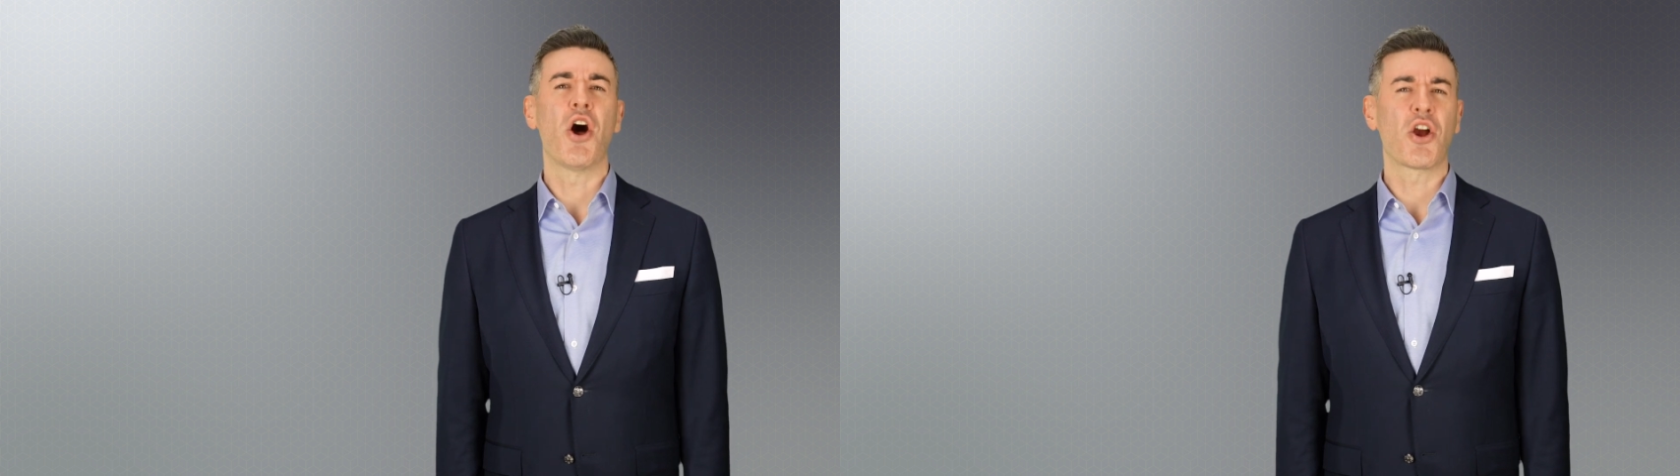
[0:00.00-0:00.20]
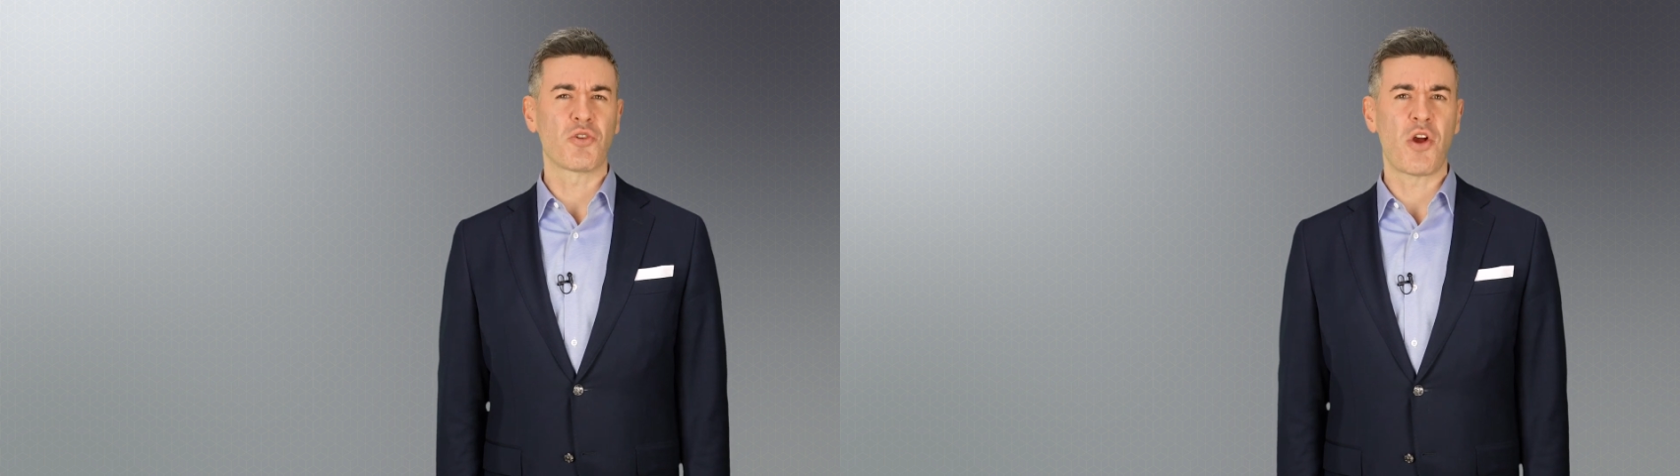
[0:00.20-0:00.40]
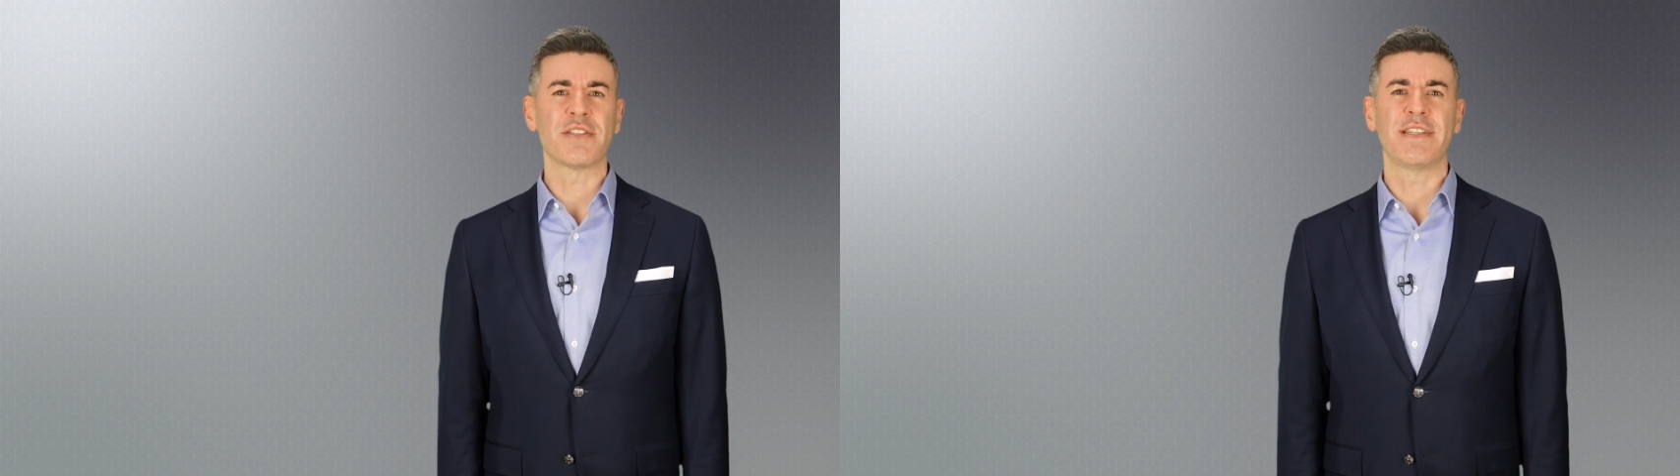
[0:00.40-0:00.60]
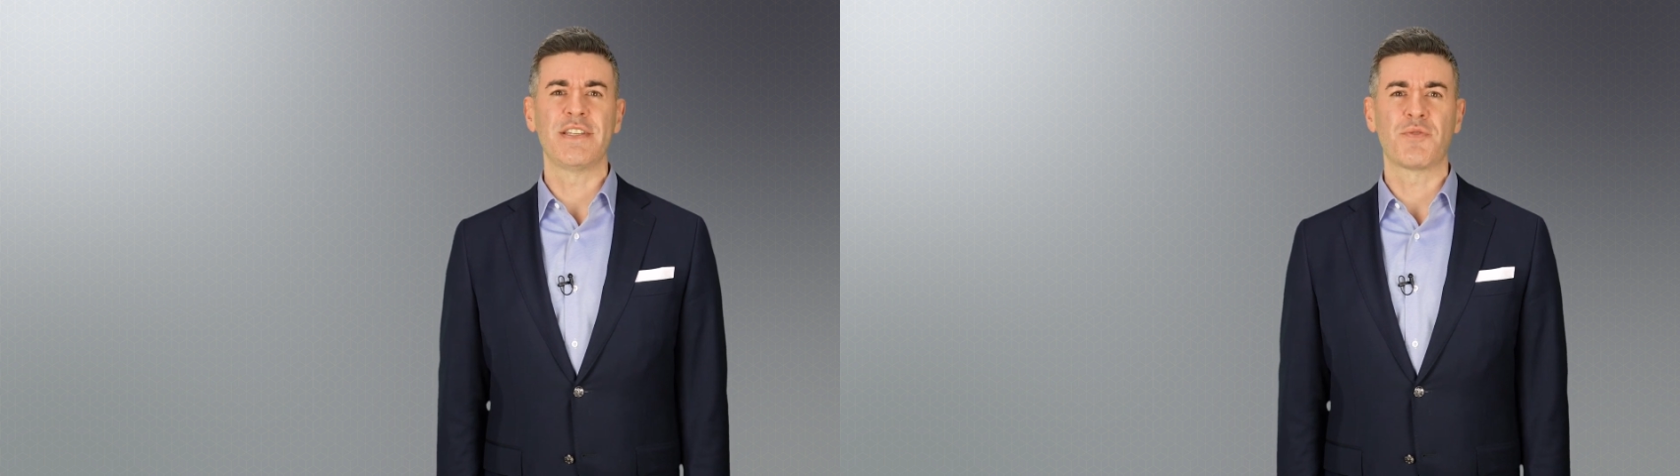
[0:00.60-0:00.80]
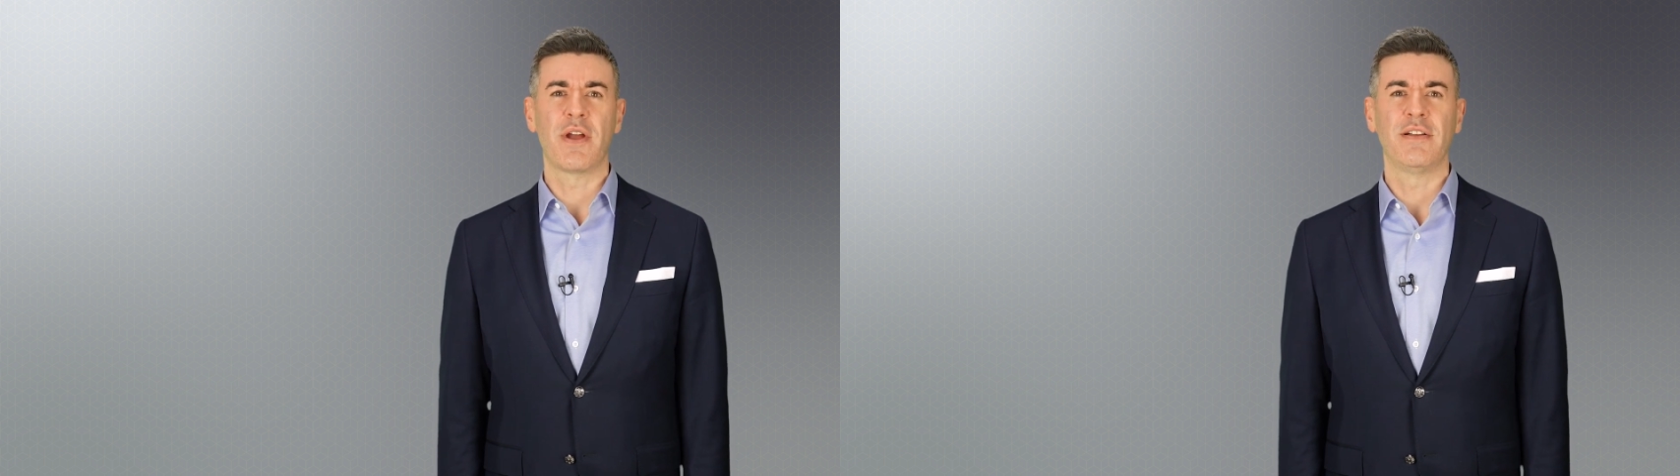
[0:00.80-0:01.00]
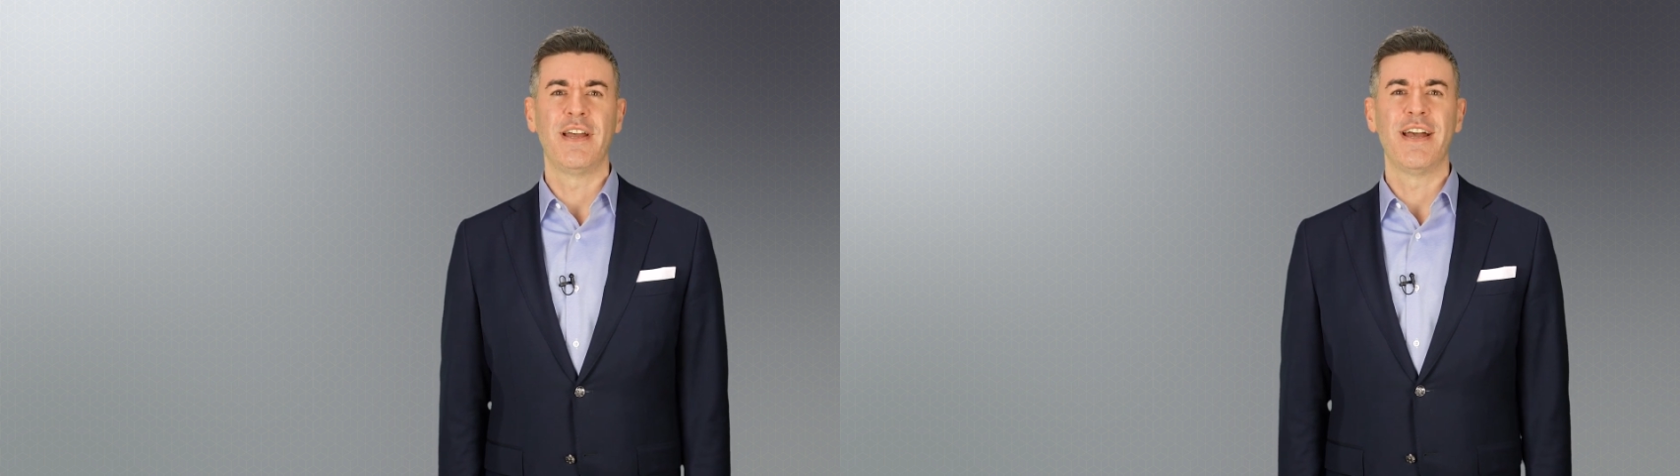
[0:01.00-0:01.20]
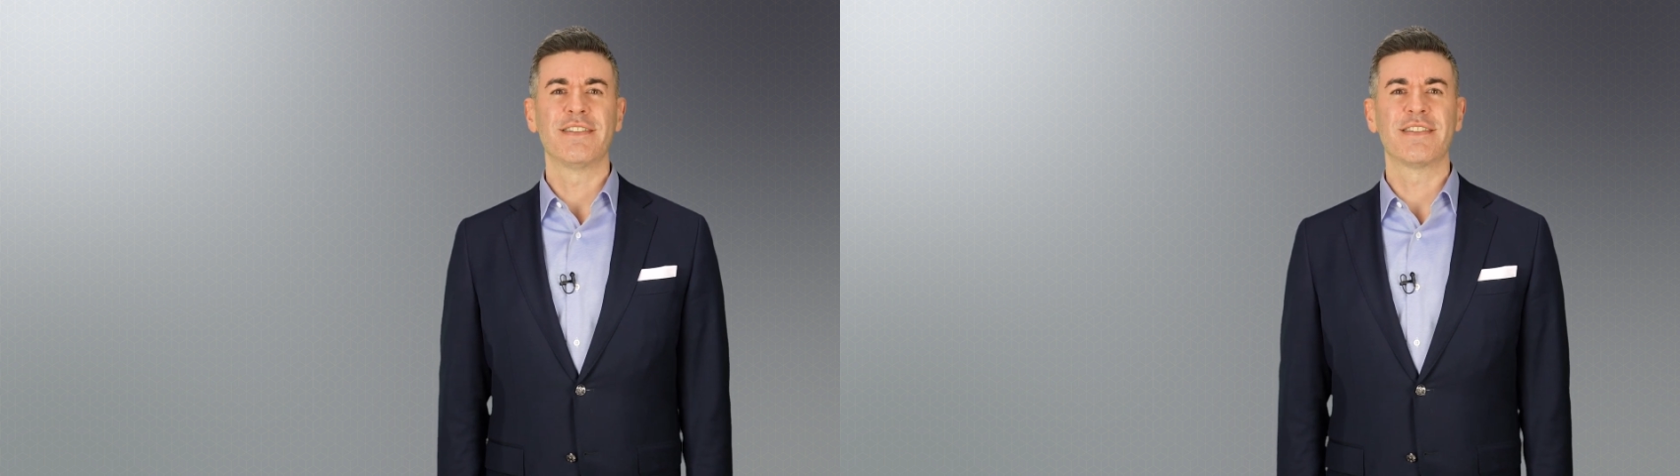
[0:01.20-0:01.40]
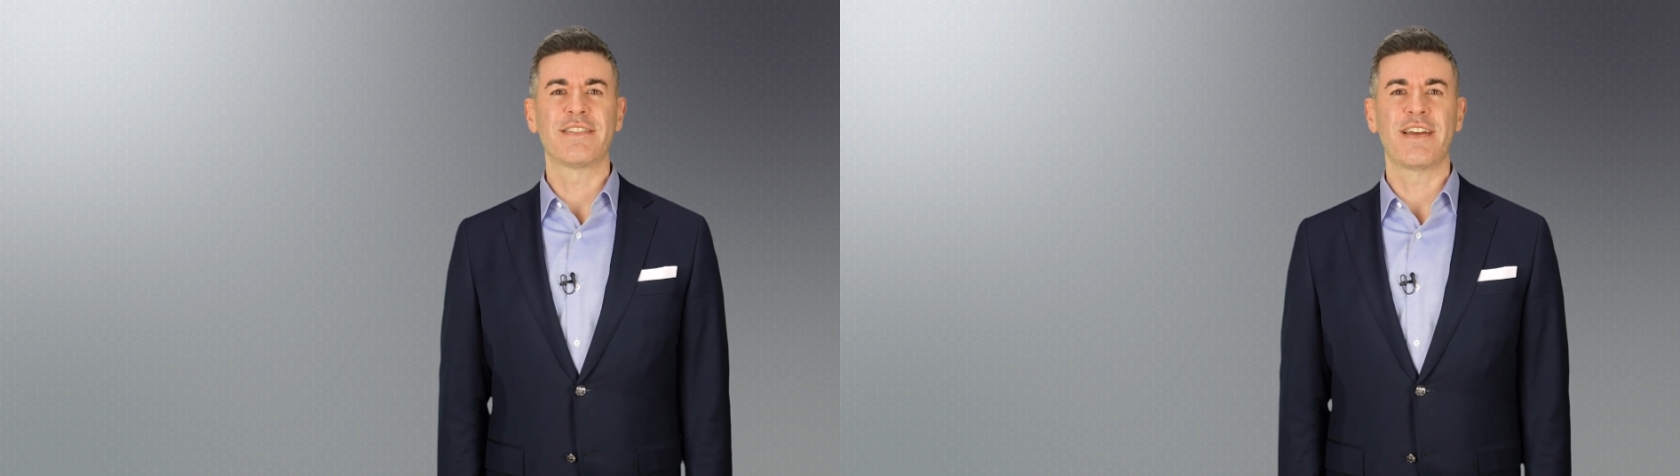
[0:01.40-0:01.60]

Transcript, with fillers: across Israel to